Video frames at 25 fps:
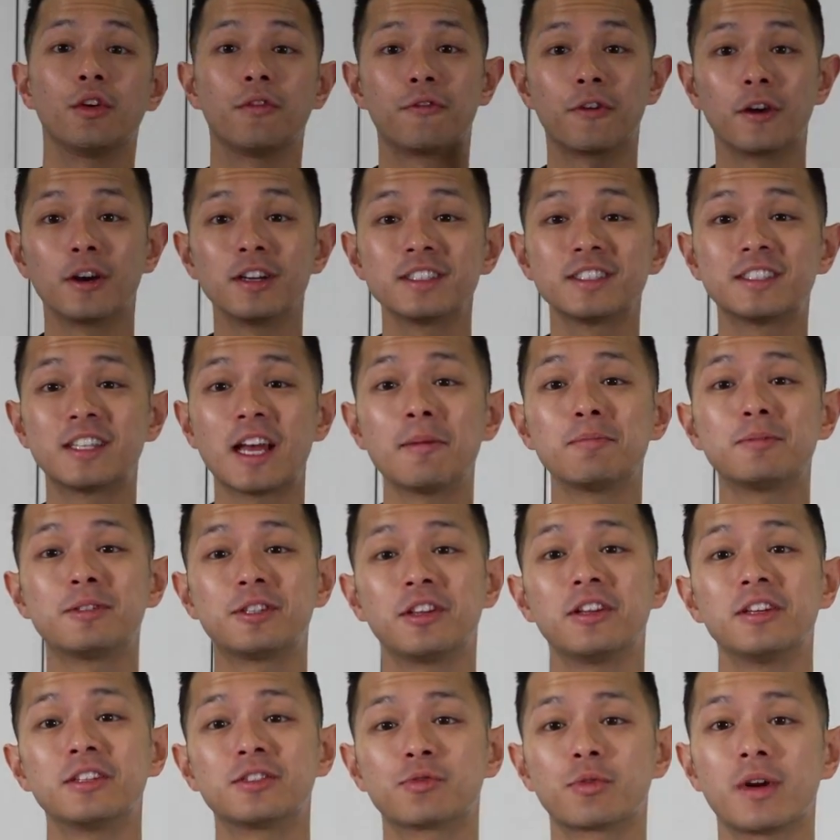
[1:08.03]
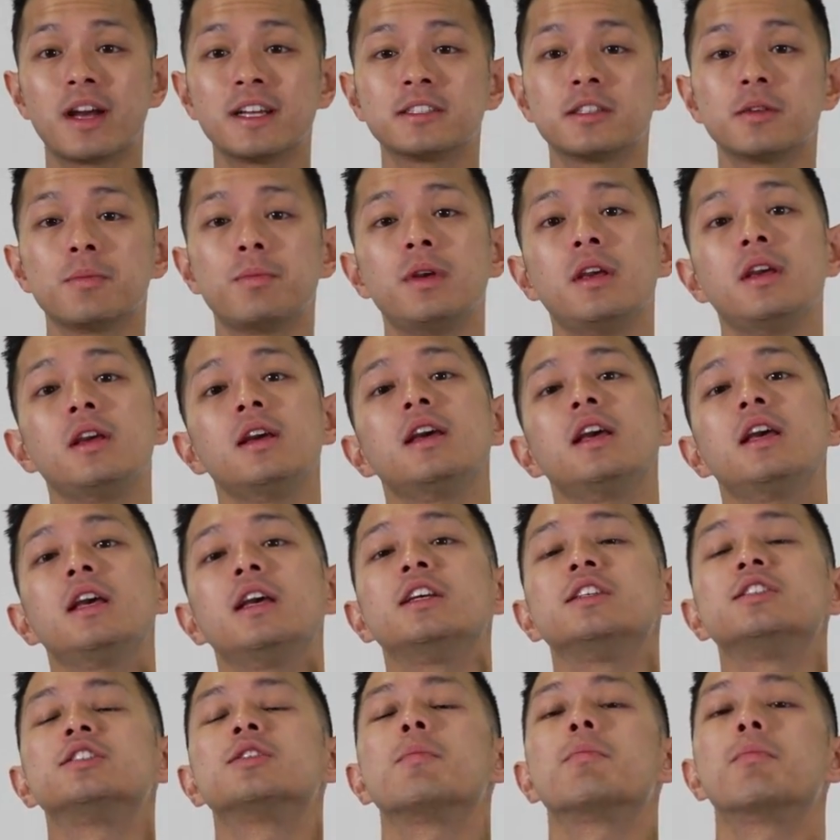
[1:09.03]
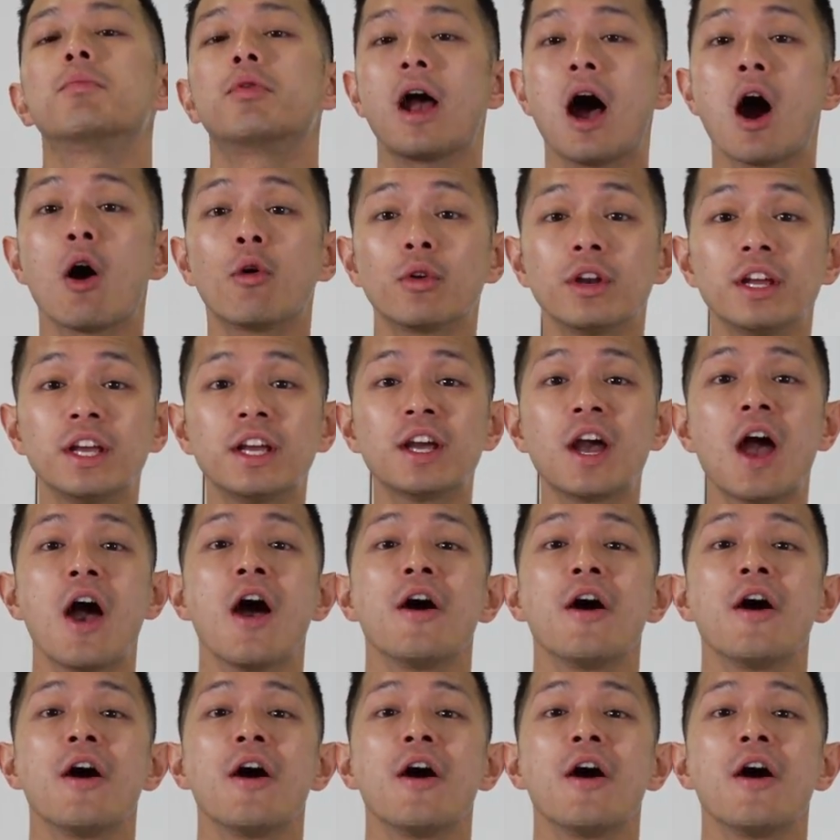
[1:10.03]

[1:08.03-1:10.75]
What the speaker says: first step to this recipe is browning